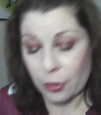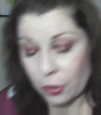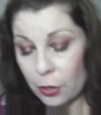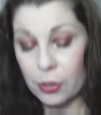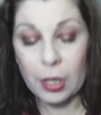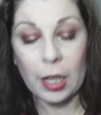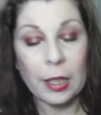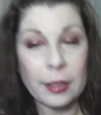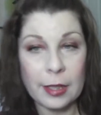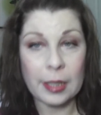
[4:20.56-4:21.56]
show you
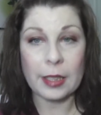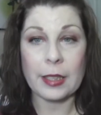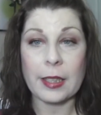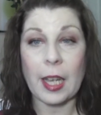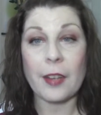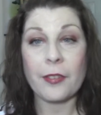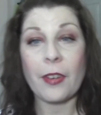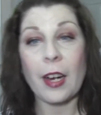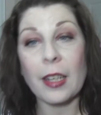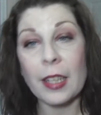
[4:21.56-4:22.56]
guys is I
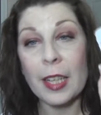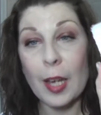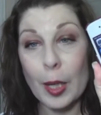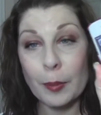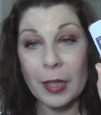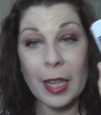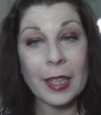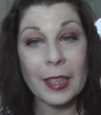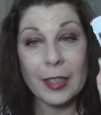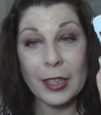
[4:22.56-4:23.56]
finally
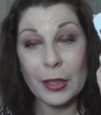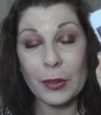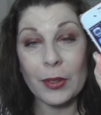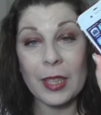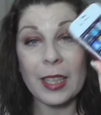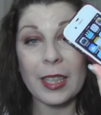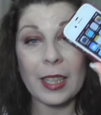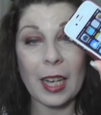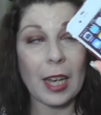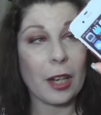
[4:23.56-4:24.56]
updated to
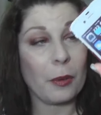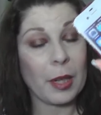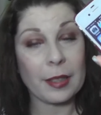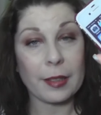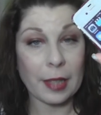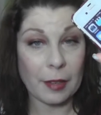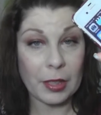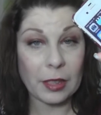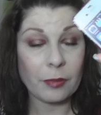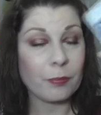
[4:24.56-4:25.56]
the iOS
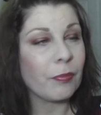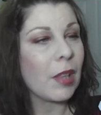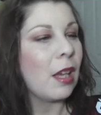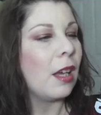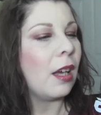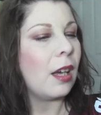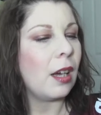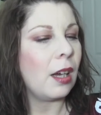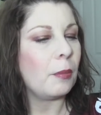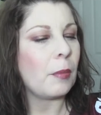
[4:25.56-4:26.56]
7.
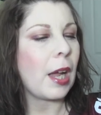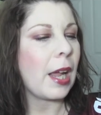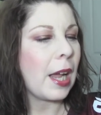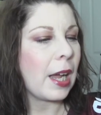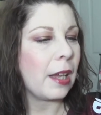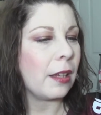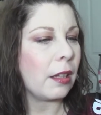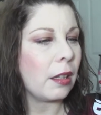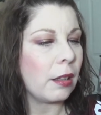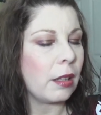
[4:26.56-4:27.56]
Um, I had
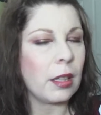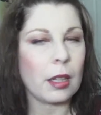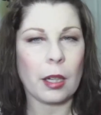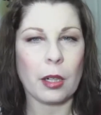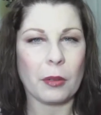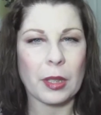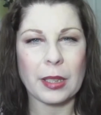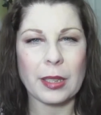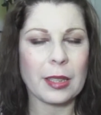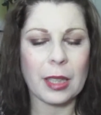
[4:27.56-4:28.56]
the
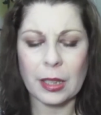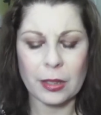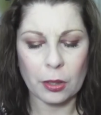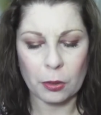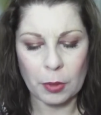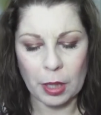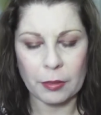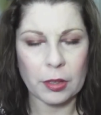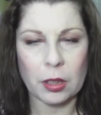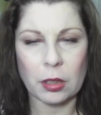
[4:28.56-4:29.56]
iOS 6 or
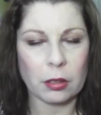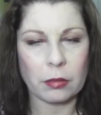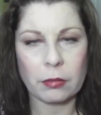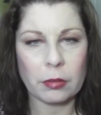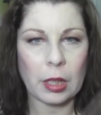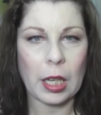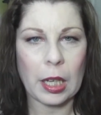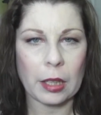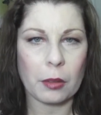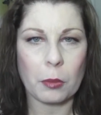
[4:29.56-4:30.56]
whatever the
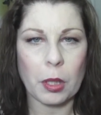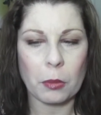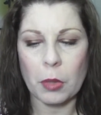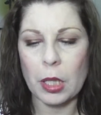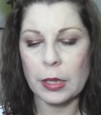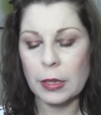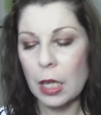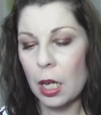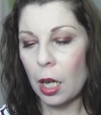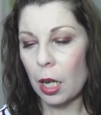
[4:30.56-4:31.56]
heck the one was
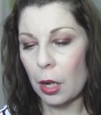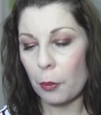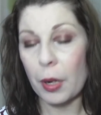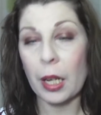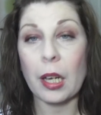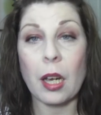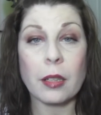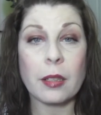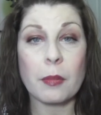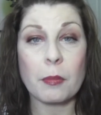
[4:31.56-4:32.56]
uh, when I
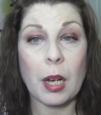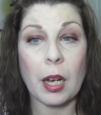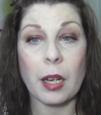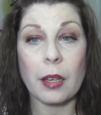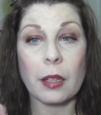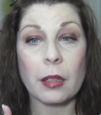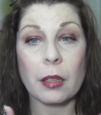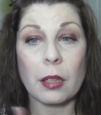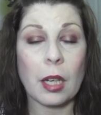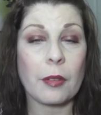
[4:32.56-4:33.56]
got my
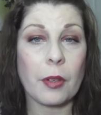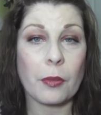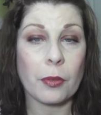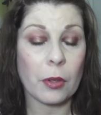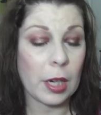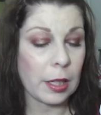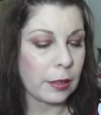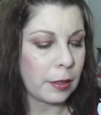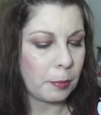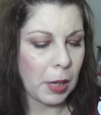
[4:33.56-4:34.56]
iPhone
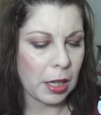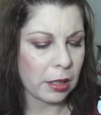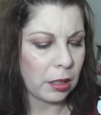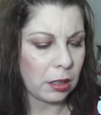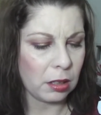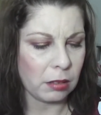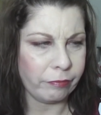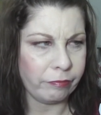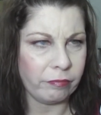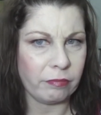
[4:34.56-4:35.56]
4S back
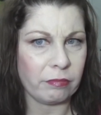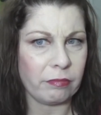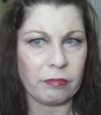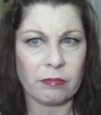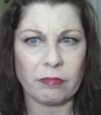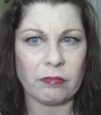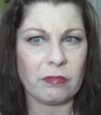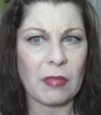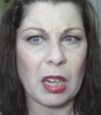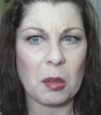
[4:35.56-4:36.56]
in
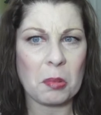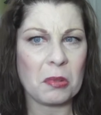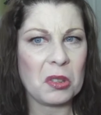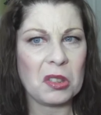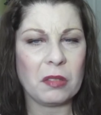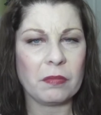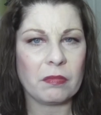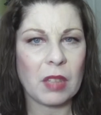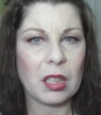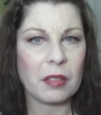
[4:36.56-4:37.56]
April,
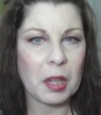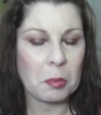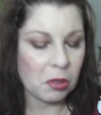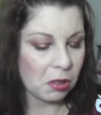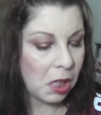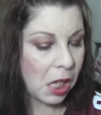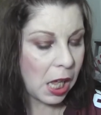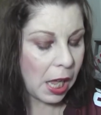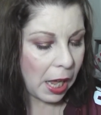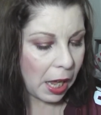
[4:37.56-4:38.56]
end of April.
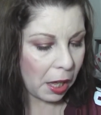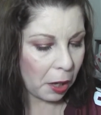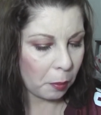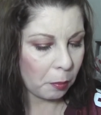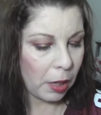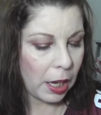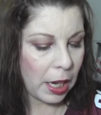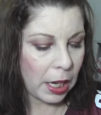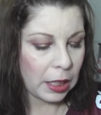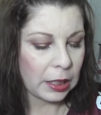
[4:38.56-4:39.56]
Um,
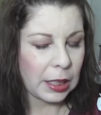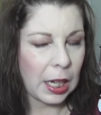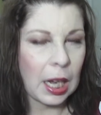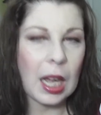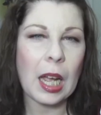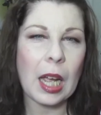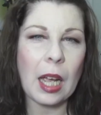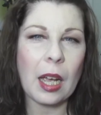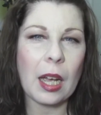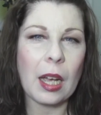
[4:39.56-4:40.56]
and
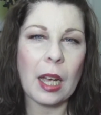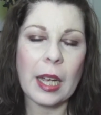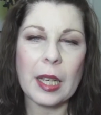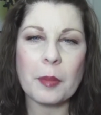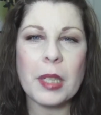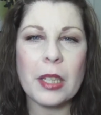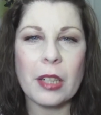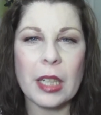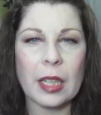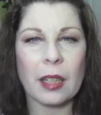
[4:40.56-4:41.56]
I kept
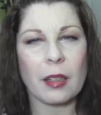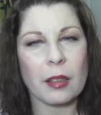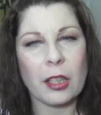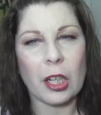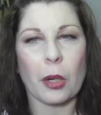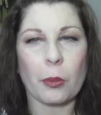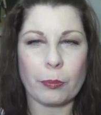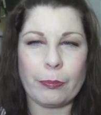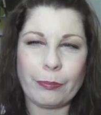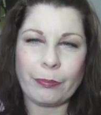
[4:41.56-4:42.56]
hearing, you know,